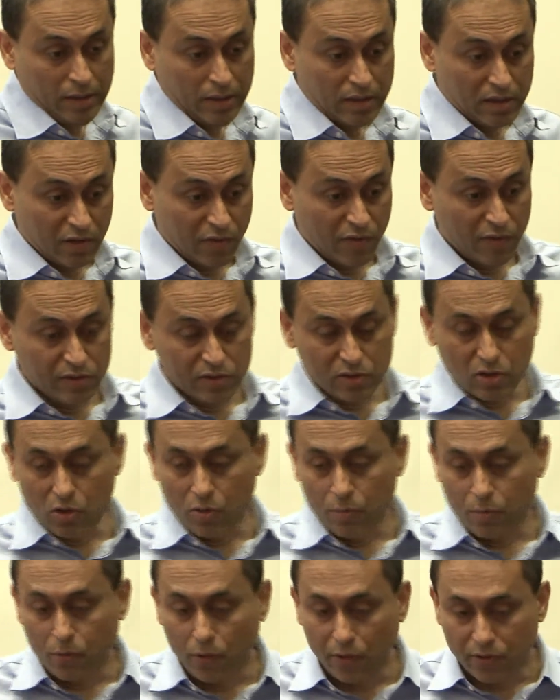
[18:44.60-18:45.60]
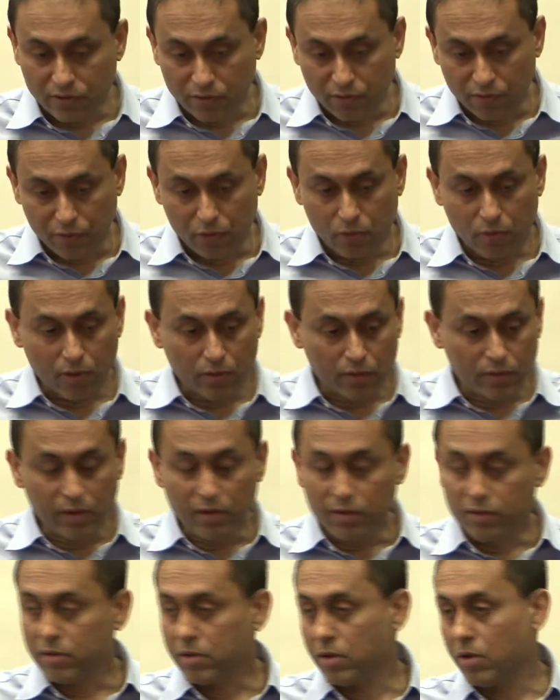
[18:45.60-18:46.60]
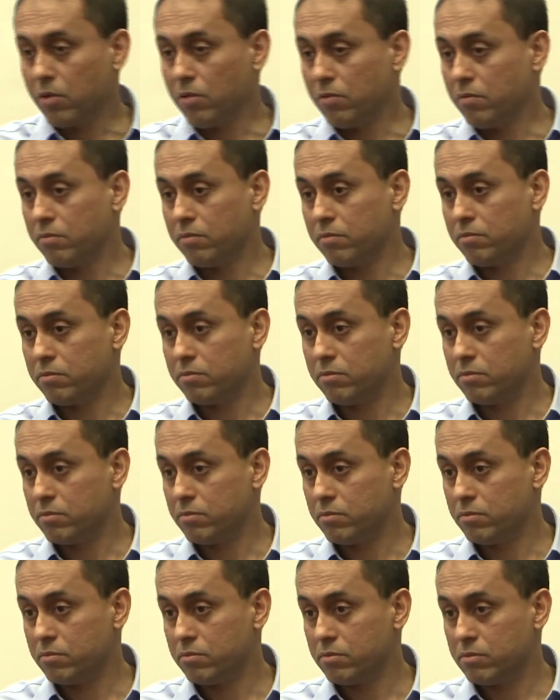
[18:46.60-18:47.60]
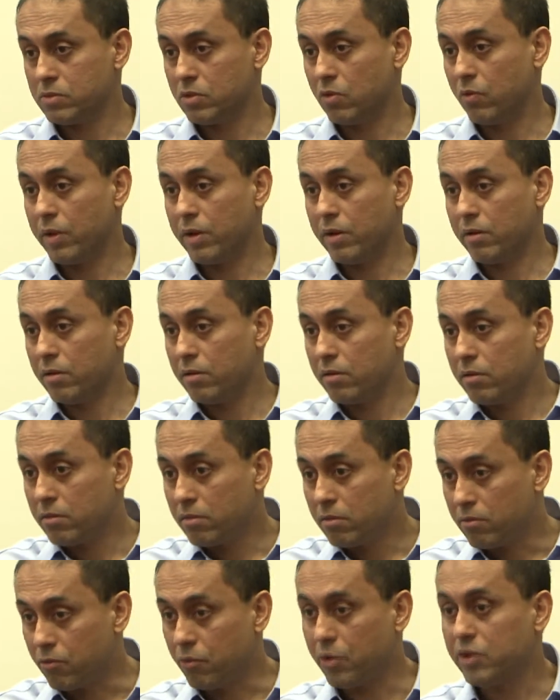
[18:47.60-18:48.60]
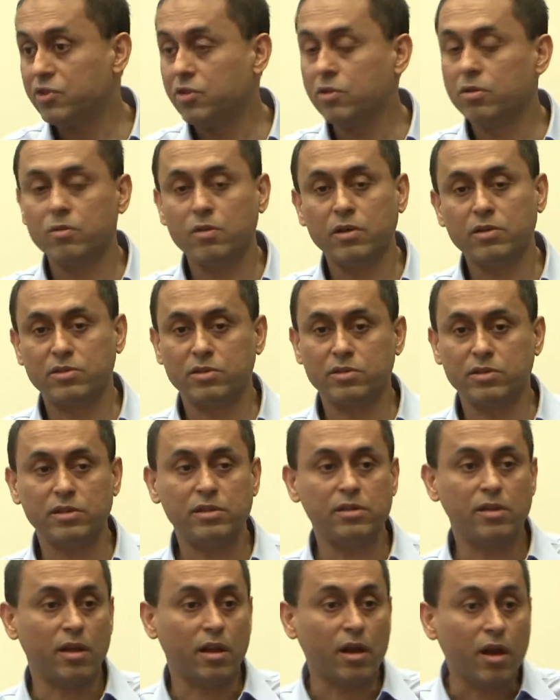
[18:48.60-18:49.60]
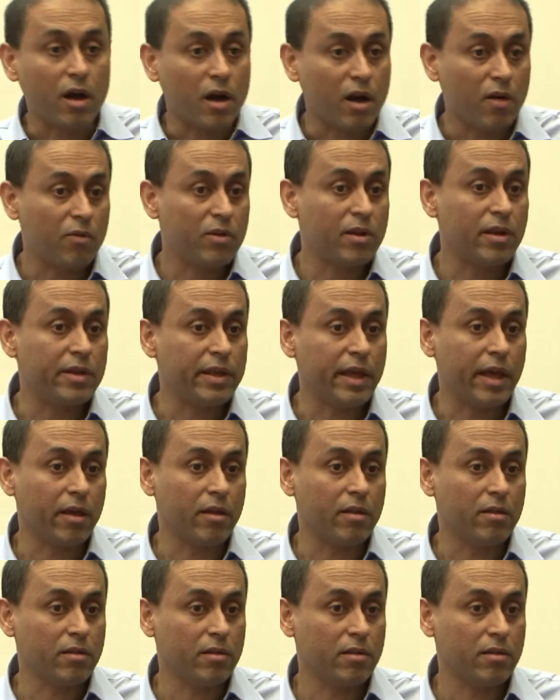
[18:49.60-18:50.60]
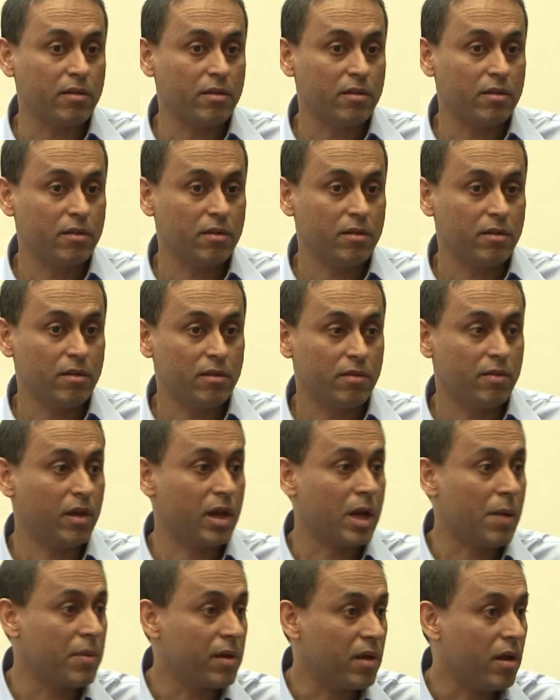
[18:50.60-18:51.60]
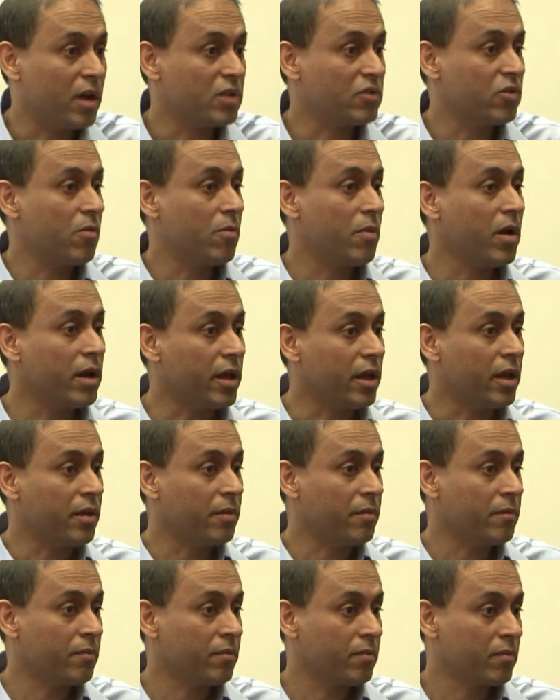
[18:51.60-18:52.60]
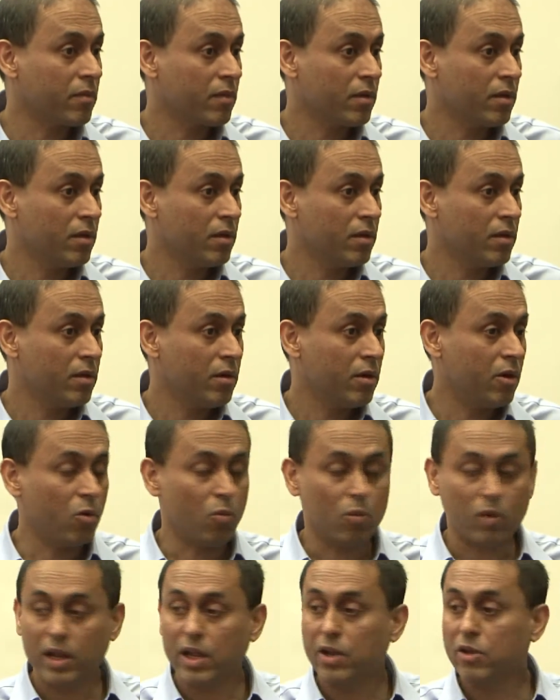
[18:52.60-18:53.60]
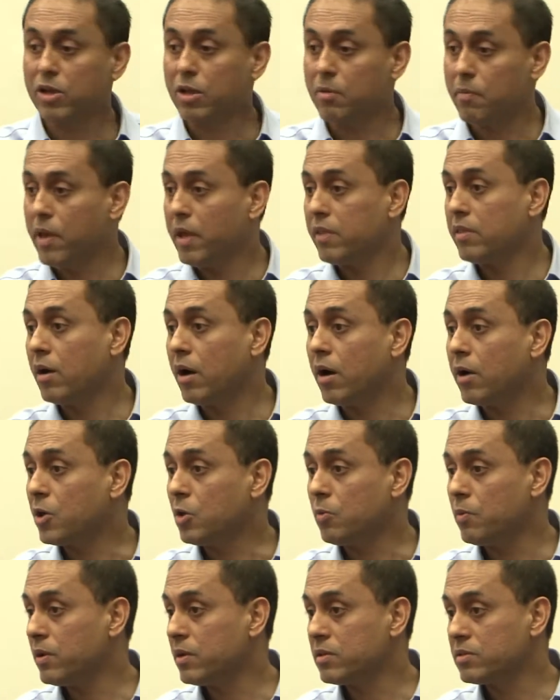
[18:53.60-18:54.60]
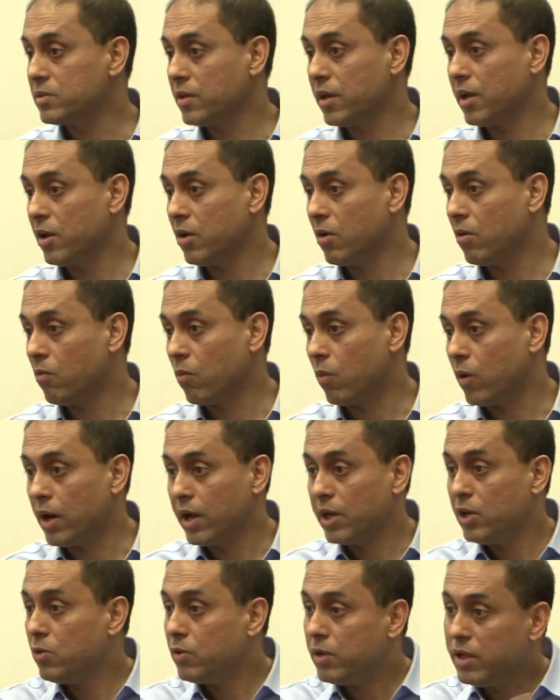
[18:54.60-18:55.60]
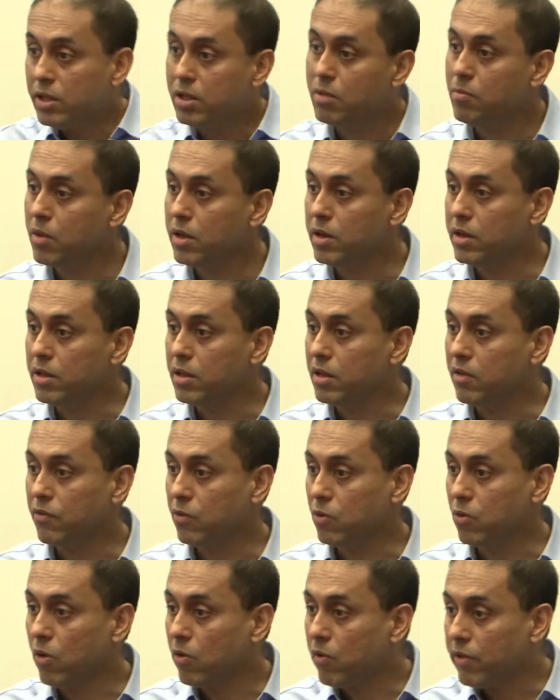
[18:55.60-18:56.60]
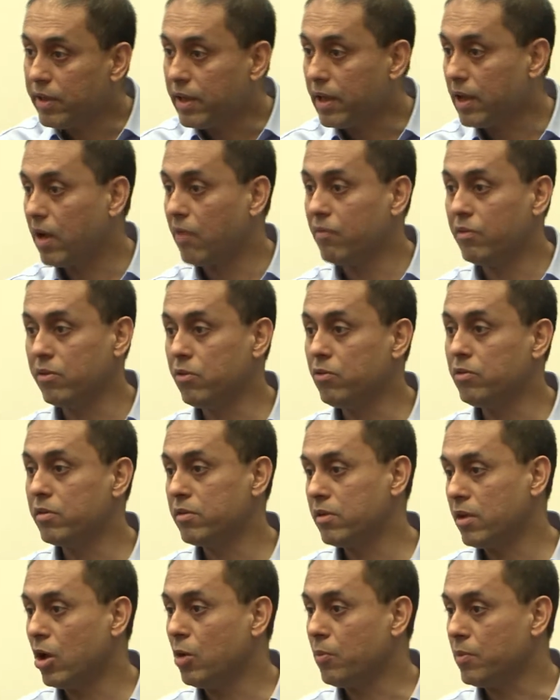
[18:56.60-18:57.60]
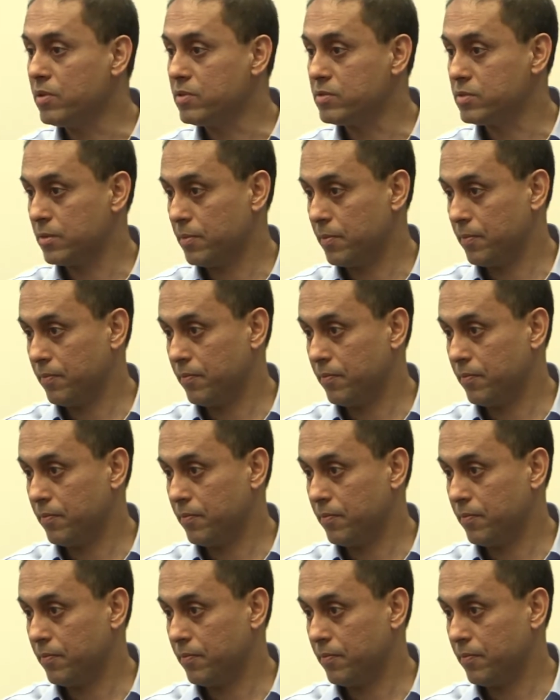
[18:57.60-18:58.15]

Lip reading: The different core points of view on this, you know, so when rich universities like Harvard and Yale, they come and ask for money, on one hand you can make the argument and say, you know, why do you need the money if you already have the huge endowments?